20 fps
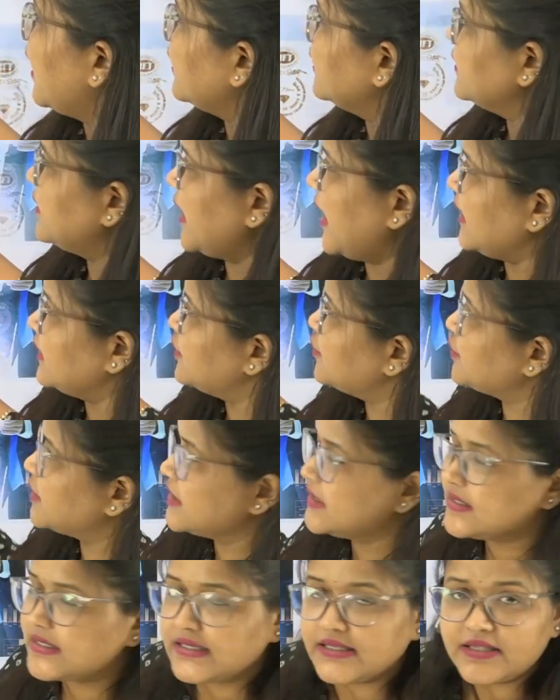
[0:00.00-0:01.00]
as you
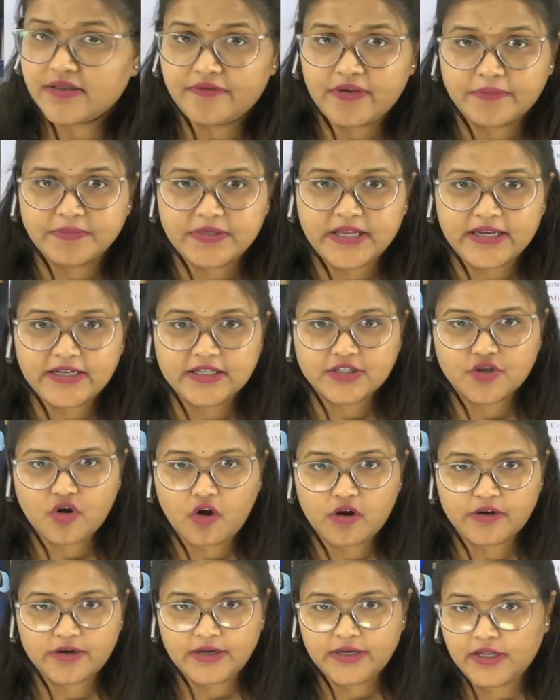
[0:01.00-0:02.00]
can see, the website is
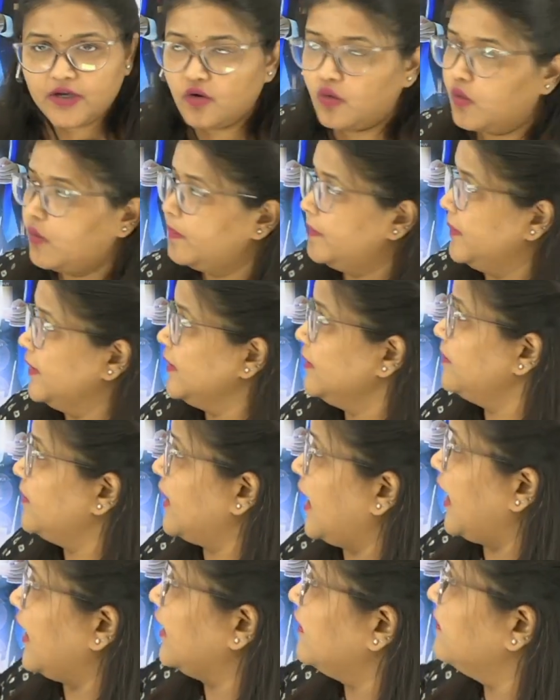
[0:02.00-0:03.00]
already open behind